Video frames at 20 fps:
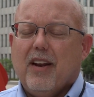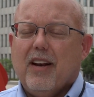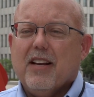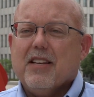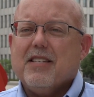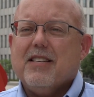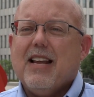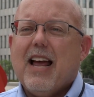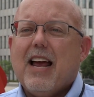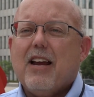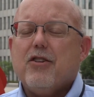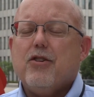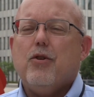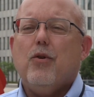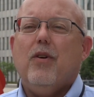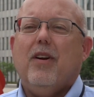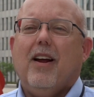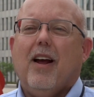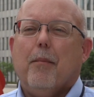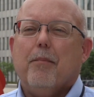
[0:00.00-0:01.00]
that it's not
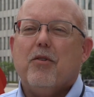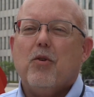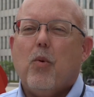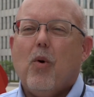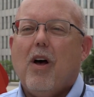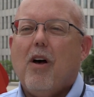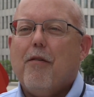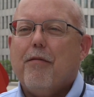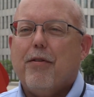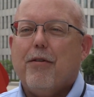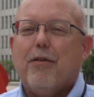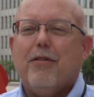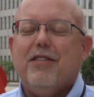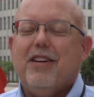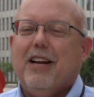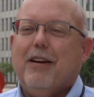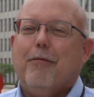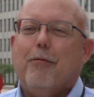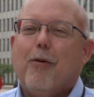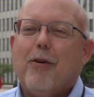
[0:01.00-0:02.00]
shooting up twelve,
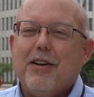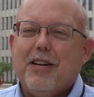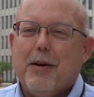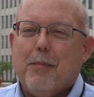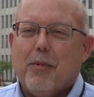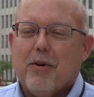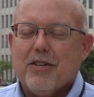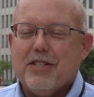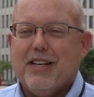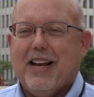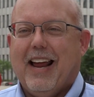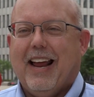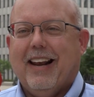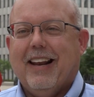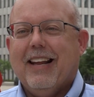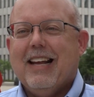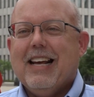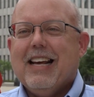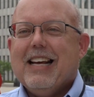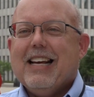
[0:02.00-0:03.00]
thirteen, fourteen percent.
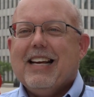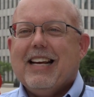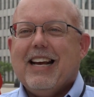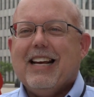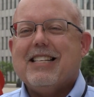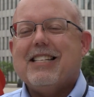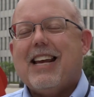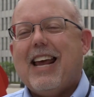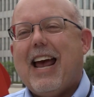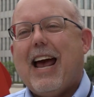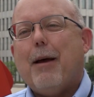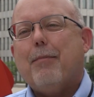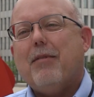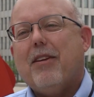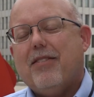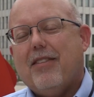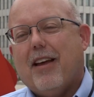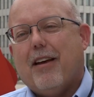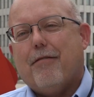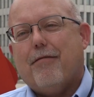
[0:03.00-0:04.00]
It's capped
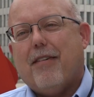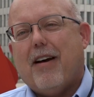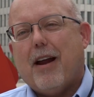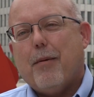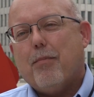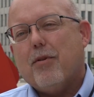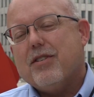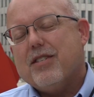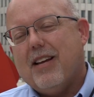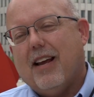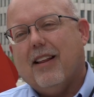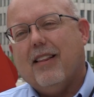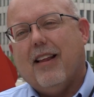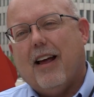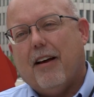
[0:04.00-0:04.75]
at that five percent